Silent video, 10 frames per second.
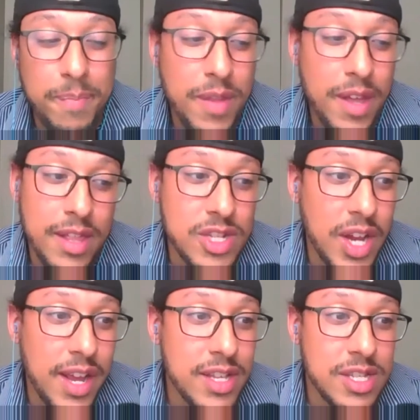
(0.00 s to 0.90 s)
The
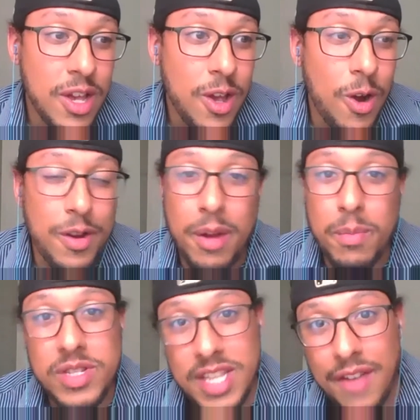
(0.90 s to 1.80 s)
Jays are number
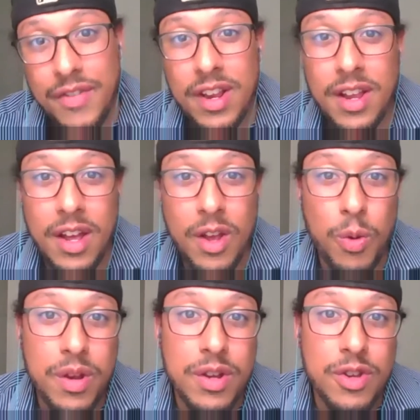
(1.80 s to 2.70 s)
7,
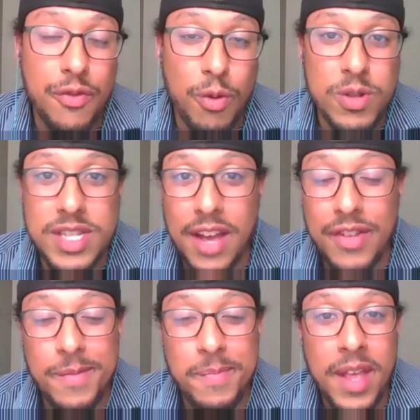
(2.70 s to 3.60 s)
according to
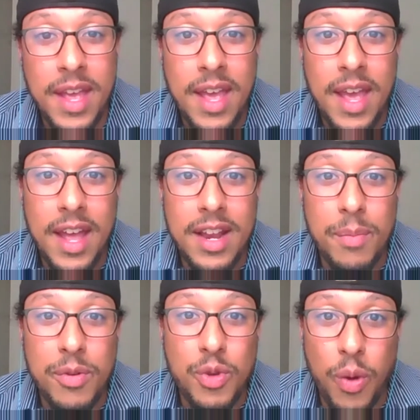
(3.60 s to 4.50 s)
247, and
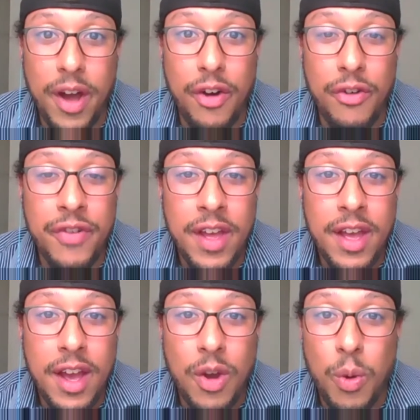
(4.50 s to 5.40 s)
number 12,
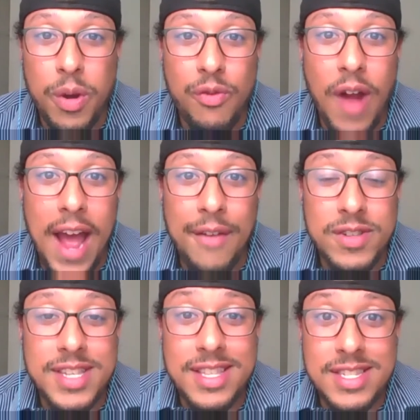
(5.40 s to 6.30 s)
according to Rivals.
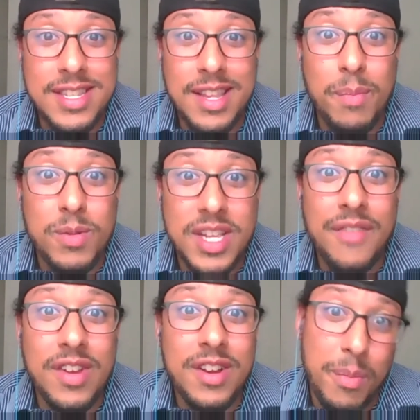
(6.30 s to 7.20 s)
That's number 7
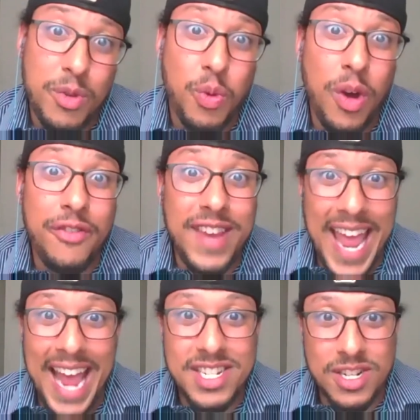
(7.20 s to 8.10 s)
and number 12
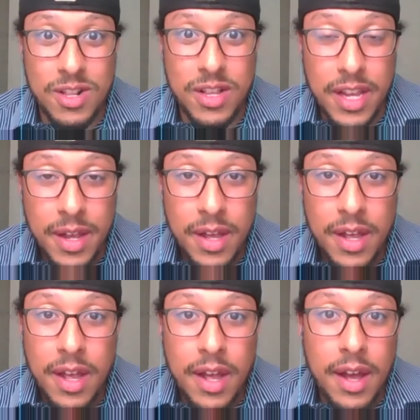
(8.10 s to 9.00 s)
nationally
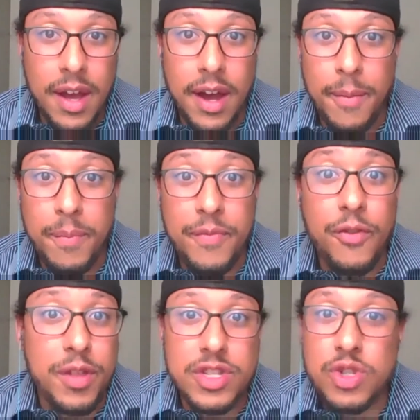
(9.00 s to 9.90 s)
for
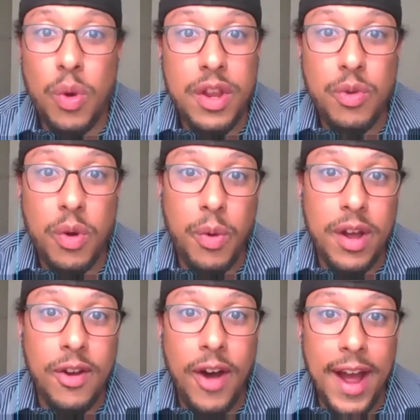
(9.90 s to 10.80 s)
this 2021
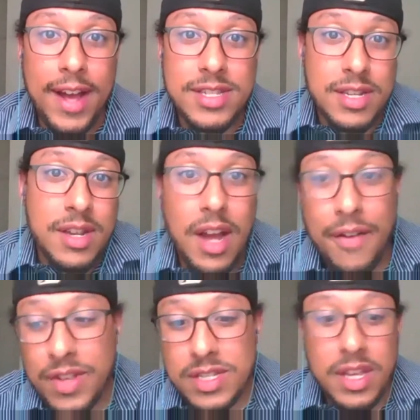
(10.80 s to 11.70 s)
class. And
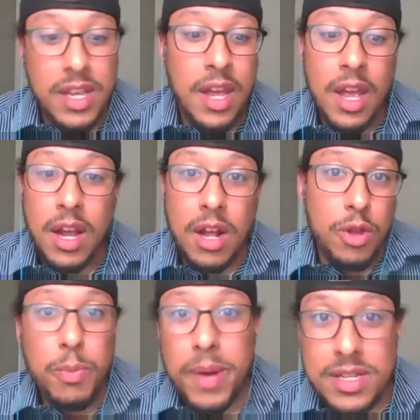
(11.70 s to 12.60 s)
obviously,
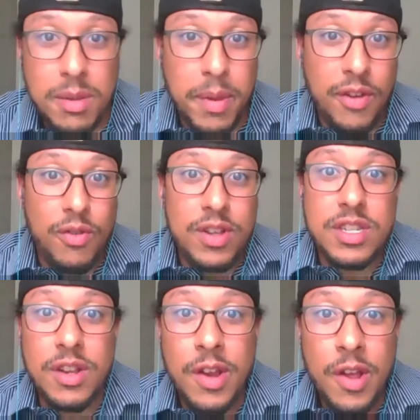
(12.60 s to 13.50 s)
Kaluma is a big
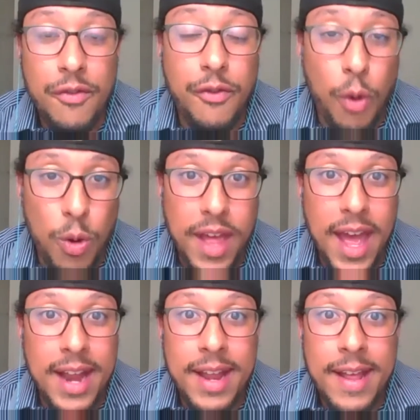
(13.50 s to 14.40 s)
reason for that.